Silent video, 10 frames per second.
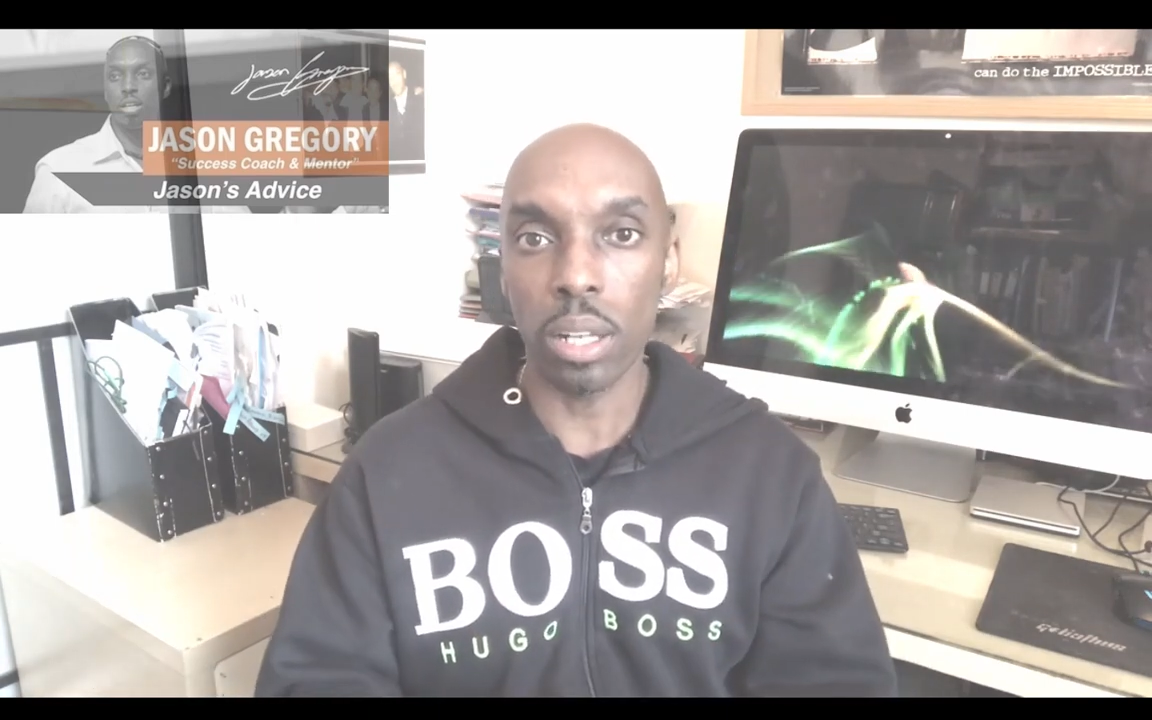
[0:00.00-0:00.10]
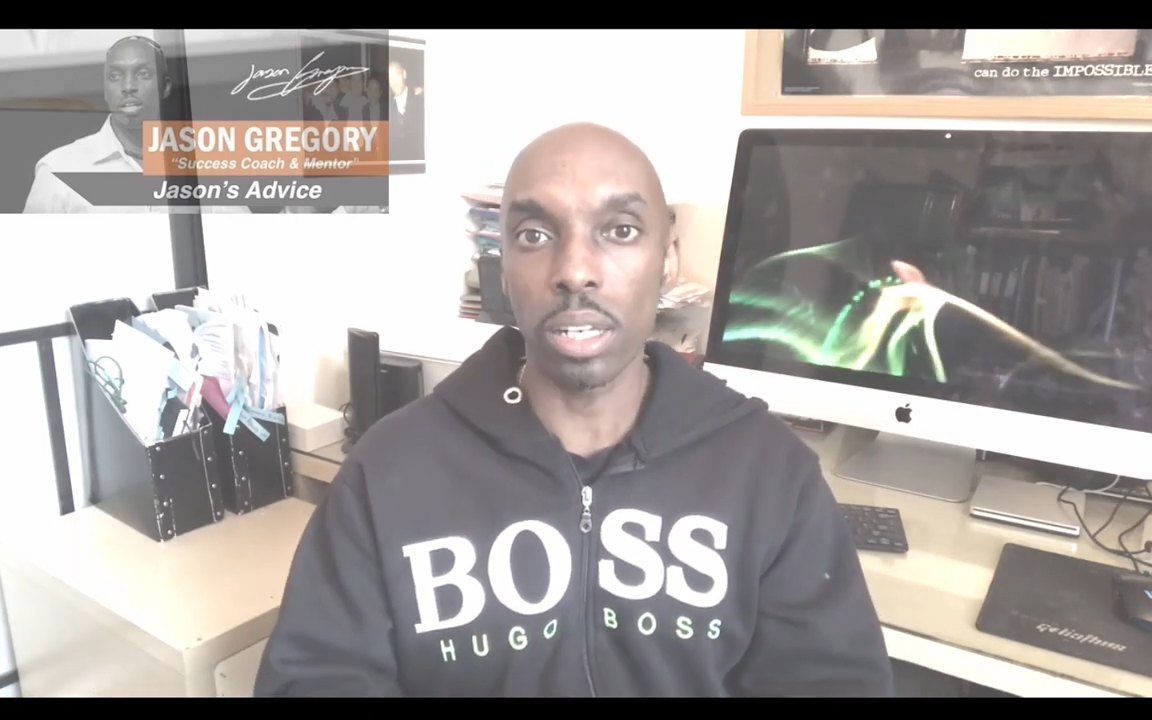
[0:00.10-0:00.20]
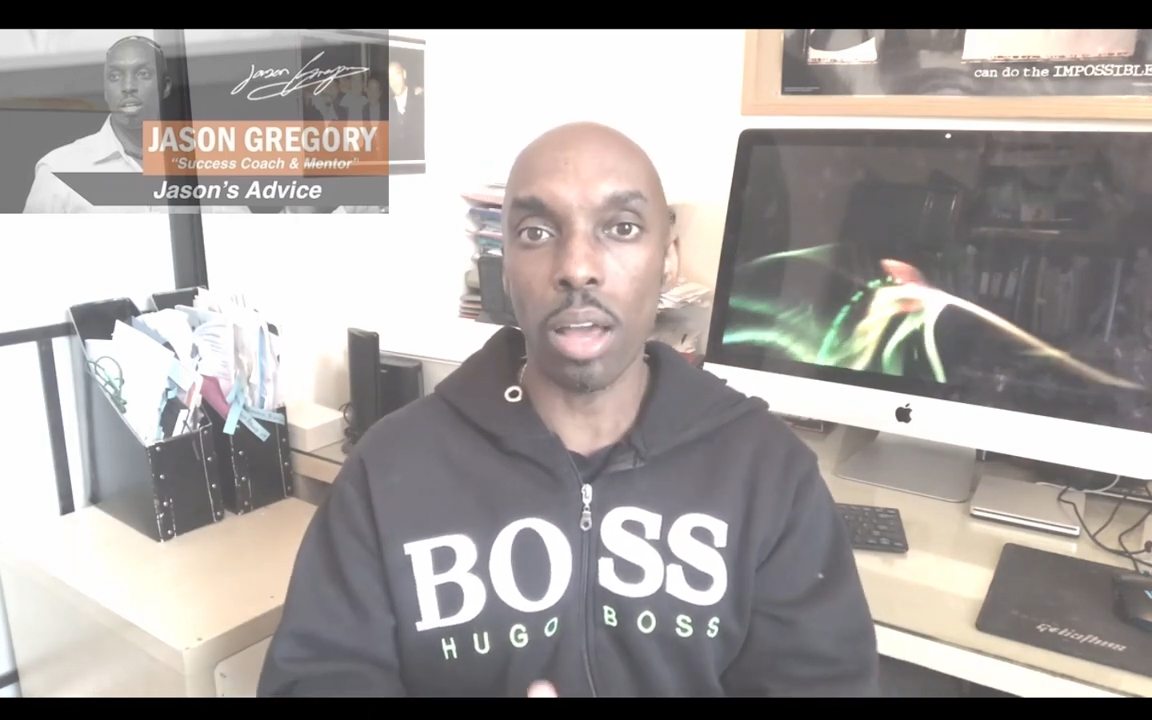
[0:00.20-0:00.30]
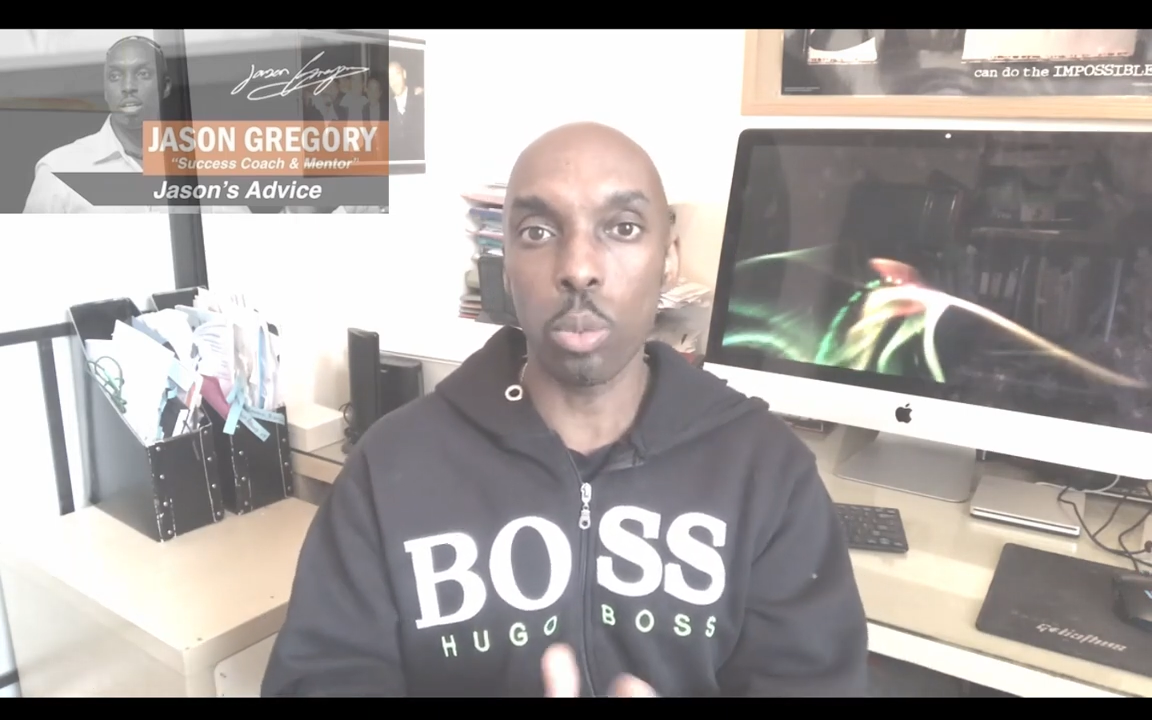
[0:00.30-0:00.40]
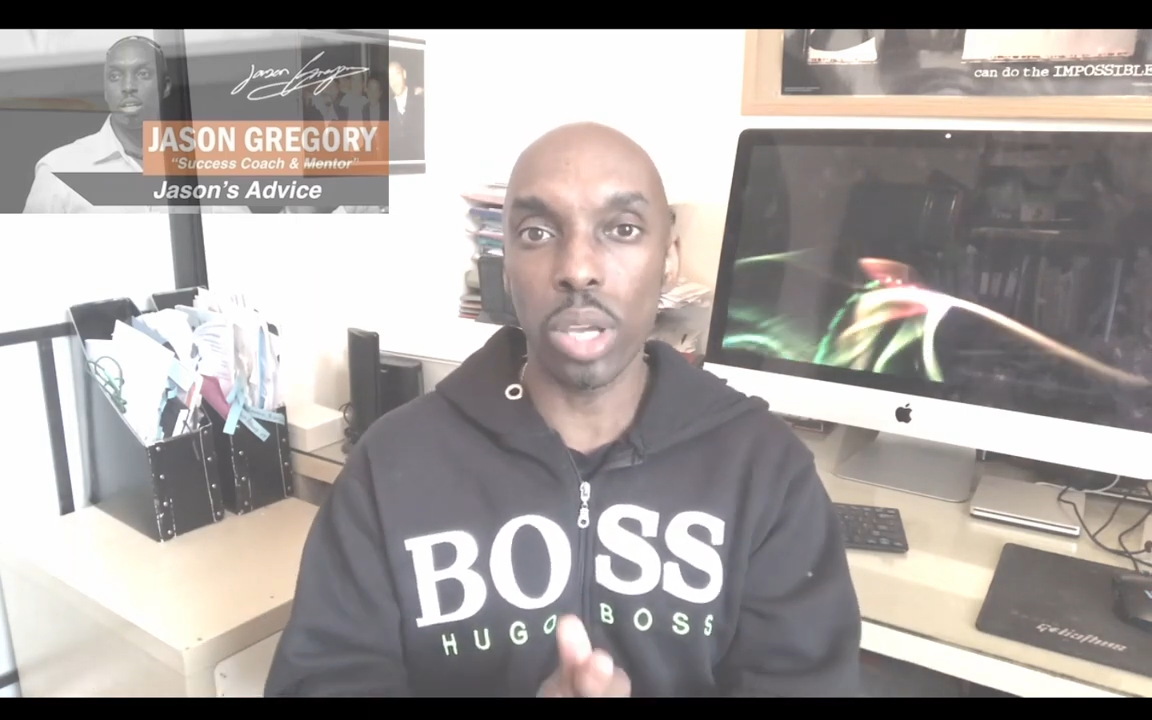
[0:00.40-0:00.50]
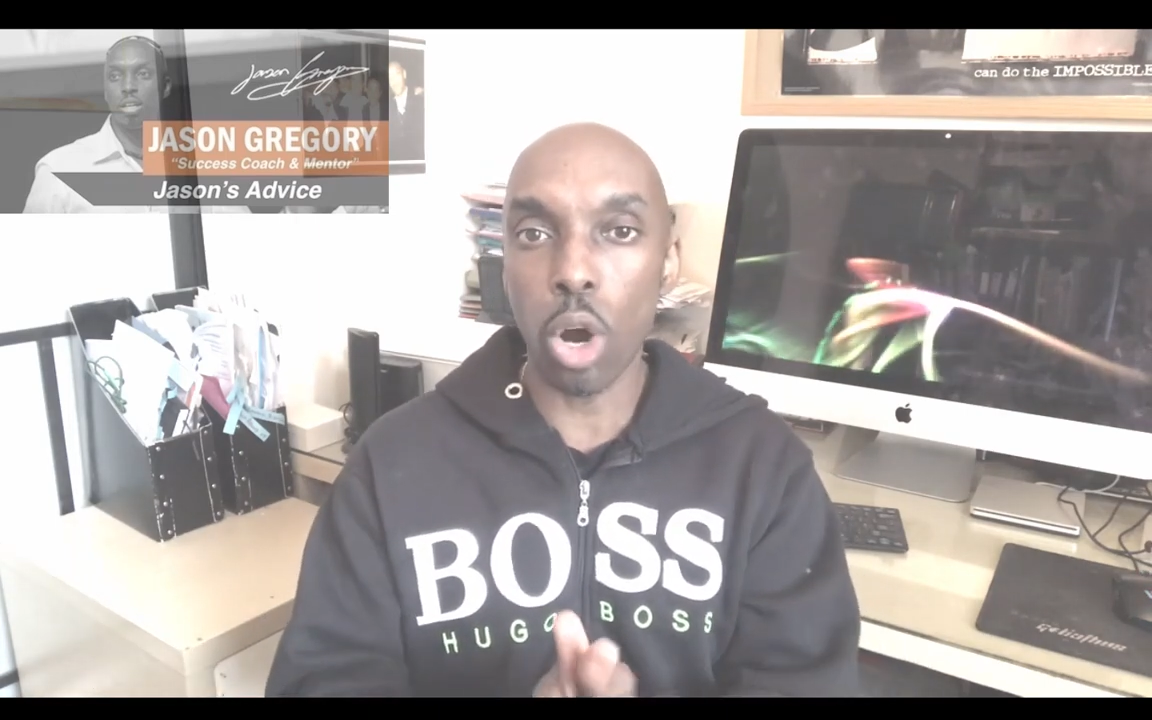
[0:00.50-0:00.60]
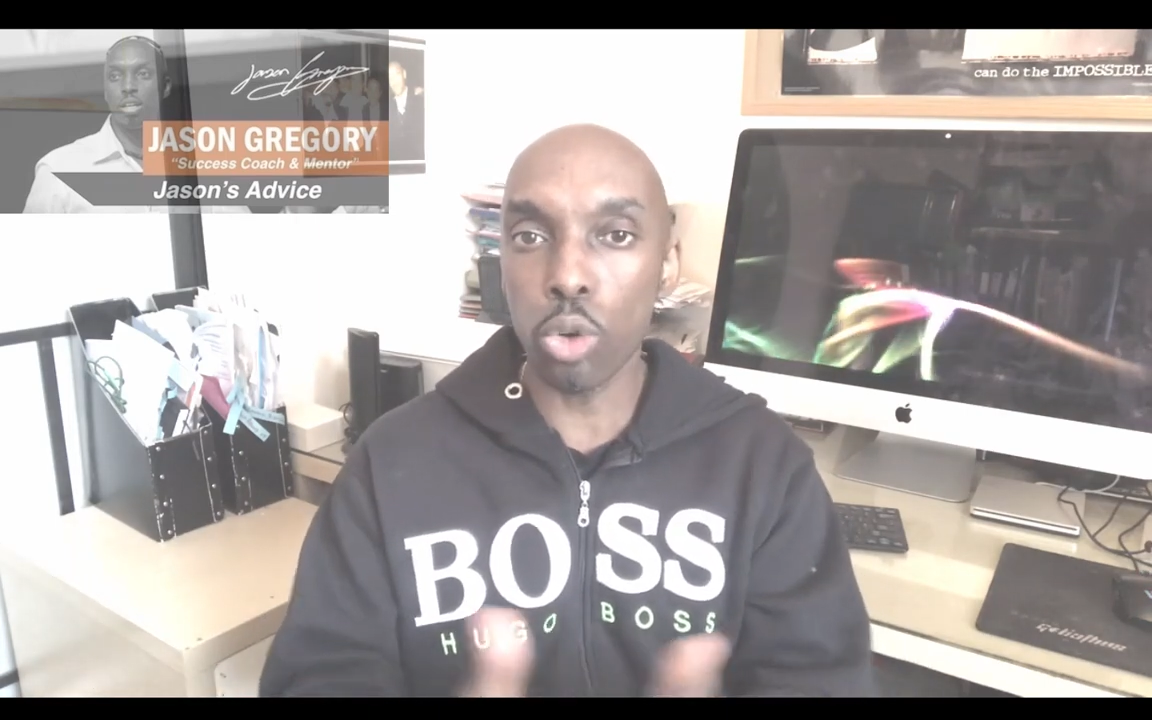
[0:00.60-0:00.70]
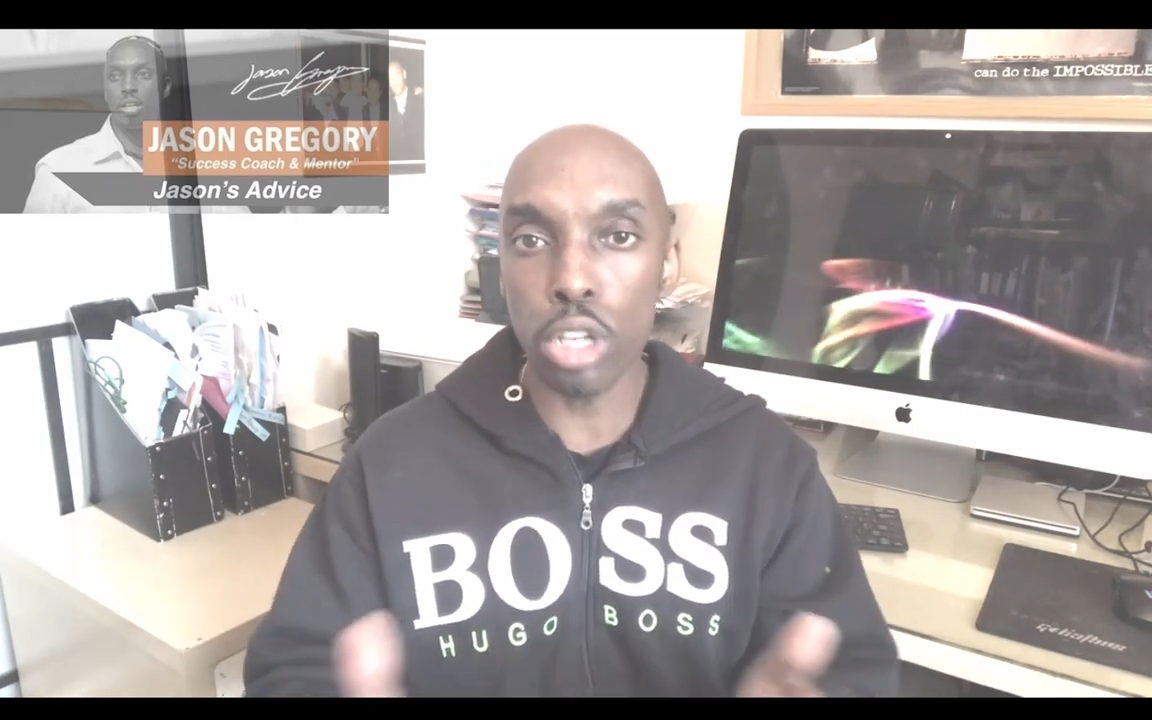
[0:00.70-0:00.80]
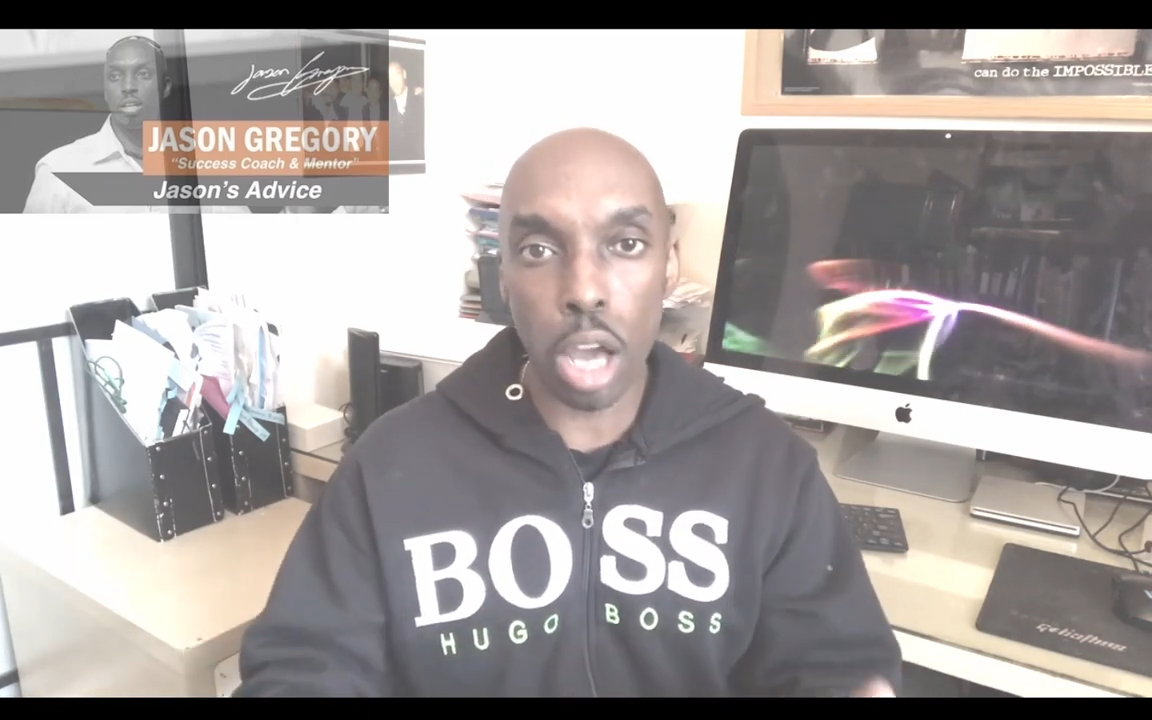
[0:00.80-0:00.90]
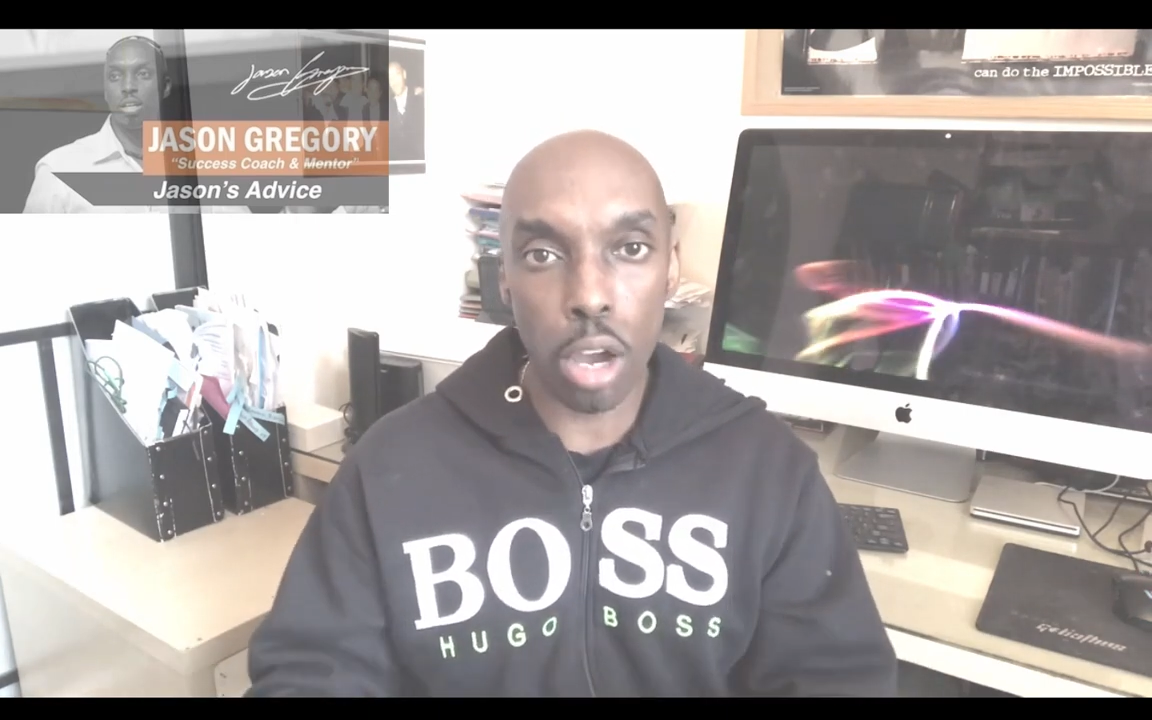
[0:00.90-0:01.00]
Like we
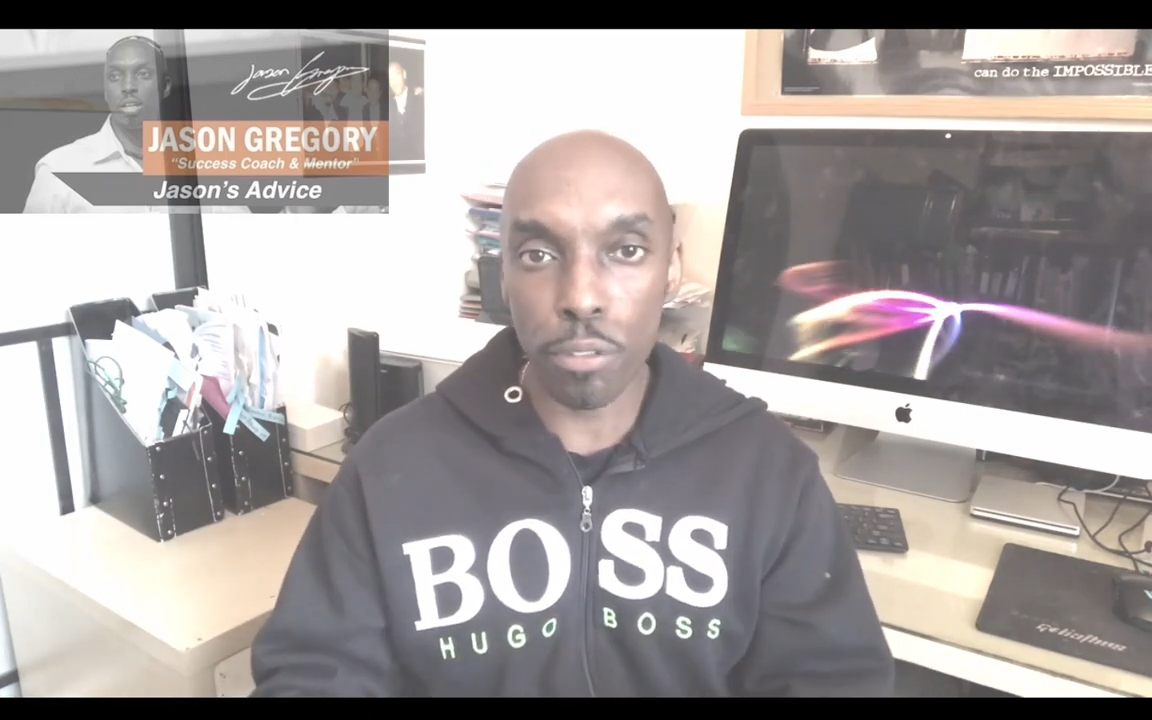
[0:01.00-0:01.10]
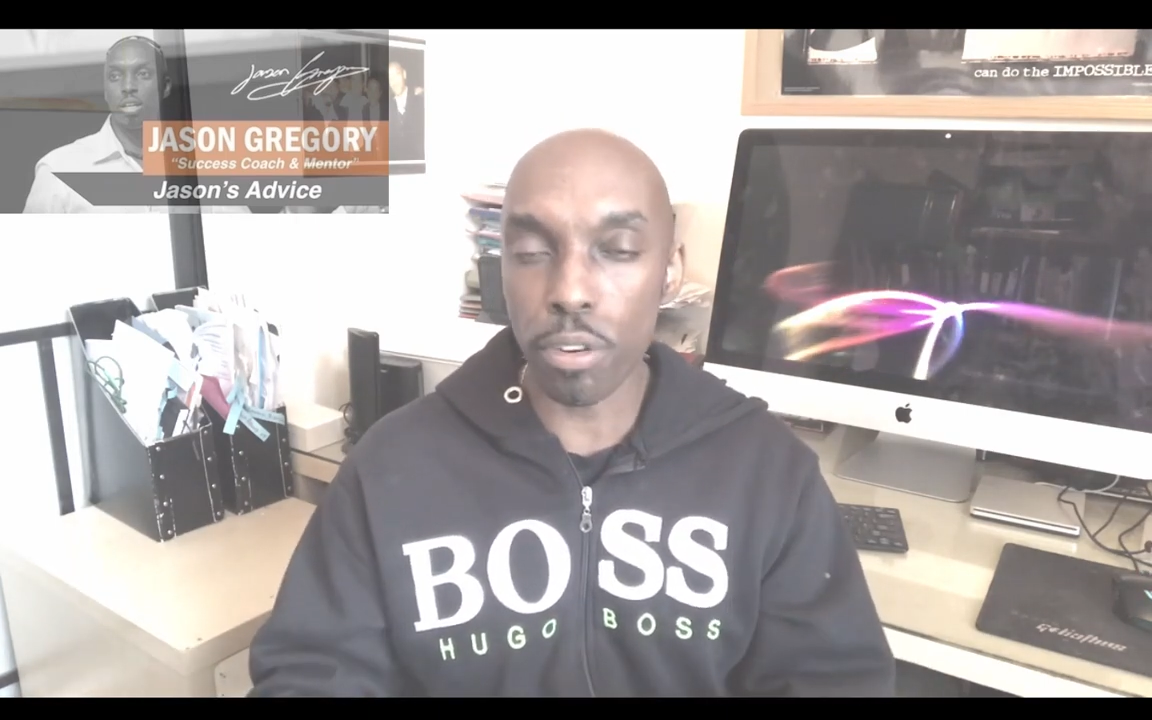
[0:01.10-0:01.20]
all know,